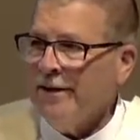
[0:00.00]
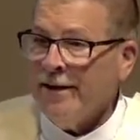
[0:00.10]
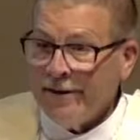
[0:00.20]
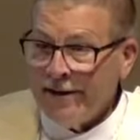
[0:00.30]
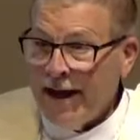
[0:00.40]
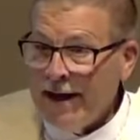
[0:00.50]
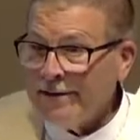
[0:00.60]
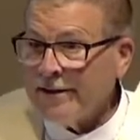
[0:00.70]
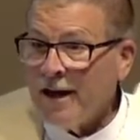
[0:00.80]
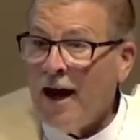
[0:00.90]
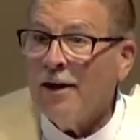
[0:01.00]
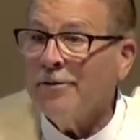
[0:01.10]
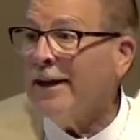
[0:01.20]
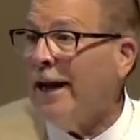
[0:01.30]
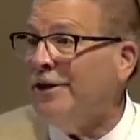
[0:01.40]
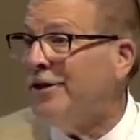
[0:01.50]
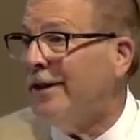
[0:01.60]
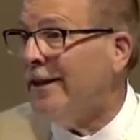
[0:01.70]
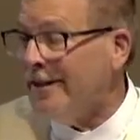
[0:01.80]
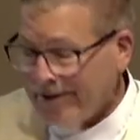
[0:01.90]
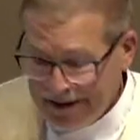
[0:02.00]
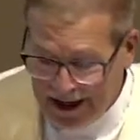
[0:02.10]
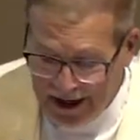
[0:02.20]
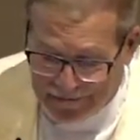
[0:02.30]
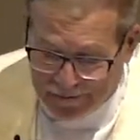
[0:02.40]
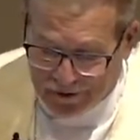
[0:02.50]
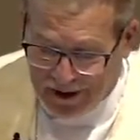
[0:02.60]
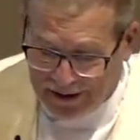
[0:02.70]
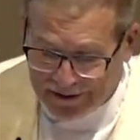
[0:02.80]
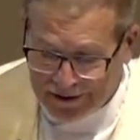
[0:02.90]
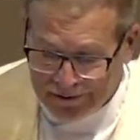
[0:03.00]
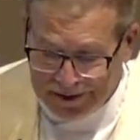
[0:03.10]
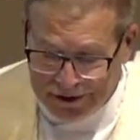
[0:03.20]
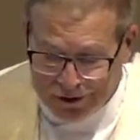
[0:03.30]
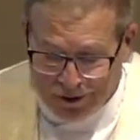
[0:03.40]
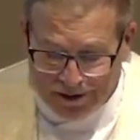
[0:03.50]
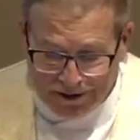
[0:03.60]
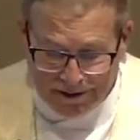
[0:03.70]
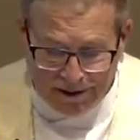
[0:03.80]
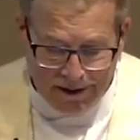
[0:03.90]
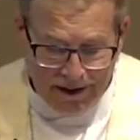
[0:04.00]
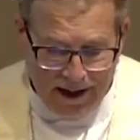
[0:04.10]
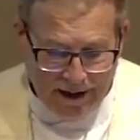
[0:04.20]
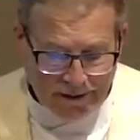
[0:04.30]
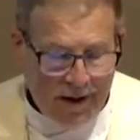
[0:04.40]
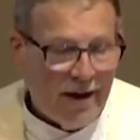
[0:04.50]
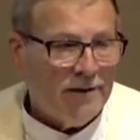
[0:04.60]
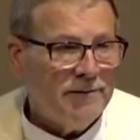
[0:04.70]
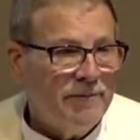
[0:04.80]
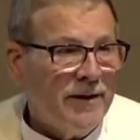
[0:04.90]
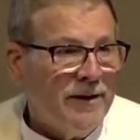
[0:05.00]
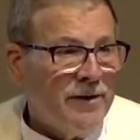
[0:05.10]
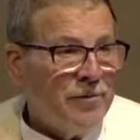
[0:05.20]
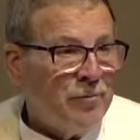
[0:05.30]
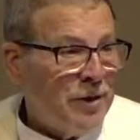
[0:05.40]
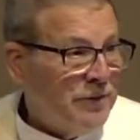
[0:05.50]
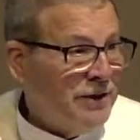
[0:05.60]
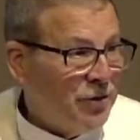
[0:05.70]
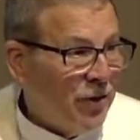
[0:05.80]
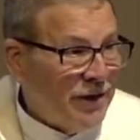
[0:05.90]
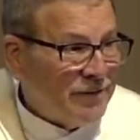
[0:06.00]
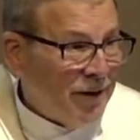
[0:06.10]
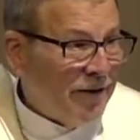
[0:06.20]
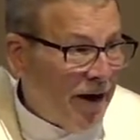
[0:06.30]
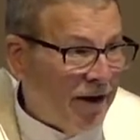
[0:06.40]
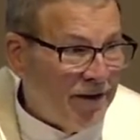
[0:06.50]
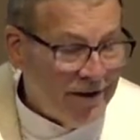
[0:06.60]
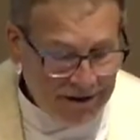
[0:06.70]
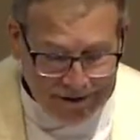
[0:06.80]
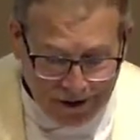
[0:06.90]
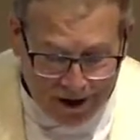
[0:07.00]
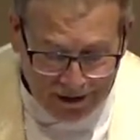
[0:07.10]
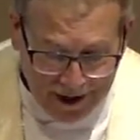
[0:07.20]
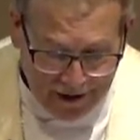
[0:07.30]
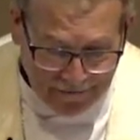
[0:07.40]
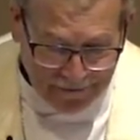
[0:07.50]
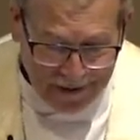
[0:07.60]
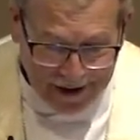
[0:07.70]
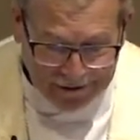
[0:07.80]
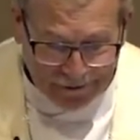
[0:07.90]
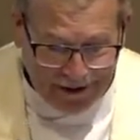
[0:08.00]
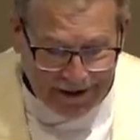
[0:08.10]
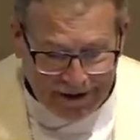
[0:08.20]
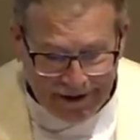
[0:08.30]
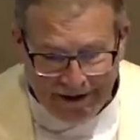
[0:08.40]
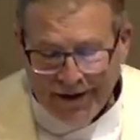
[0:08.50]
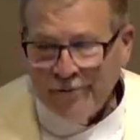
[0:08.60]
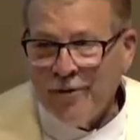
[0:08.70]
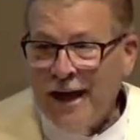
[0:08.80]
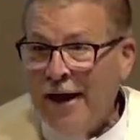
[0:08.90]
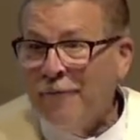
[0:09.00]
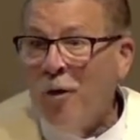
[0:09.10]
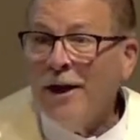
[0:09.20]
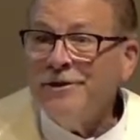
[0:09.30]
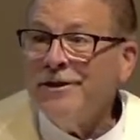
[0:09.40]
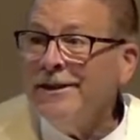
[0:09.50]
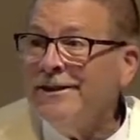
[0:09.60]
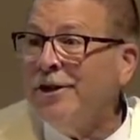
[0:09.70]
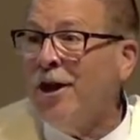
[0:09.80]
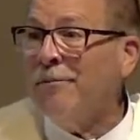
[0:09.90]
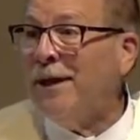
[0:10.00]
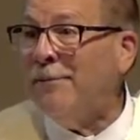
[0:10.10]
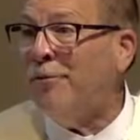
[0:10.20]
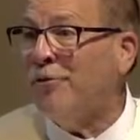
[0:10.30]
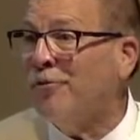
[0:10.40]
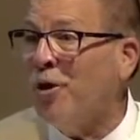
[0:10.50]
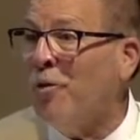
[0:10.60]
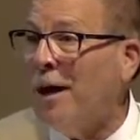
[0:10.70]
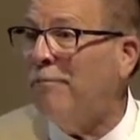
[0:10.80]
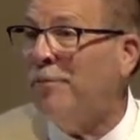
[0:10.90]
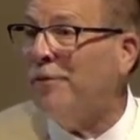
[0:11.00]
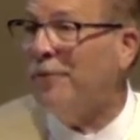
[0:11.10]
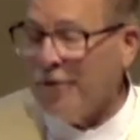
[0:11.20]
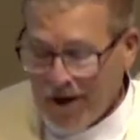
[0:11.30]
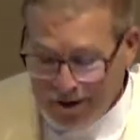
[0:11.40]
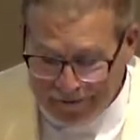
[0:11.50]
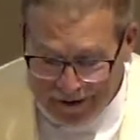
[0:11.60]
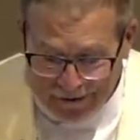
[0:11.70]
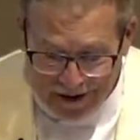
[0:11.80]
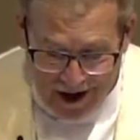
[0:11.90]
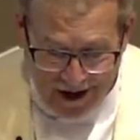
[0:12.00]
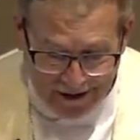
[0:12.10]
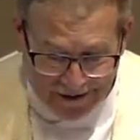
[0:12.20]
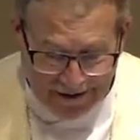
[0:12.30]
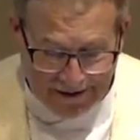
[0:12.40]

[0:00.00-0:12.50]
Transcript: And today, as a congregation, it is a day for us to rejoice as well. We rejoice with our young confirmands. We, we have watched these young people grow up before our very eyes.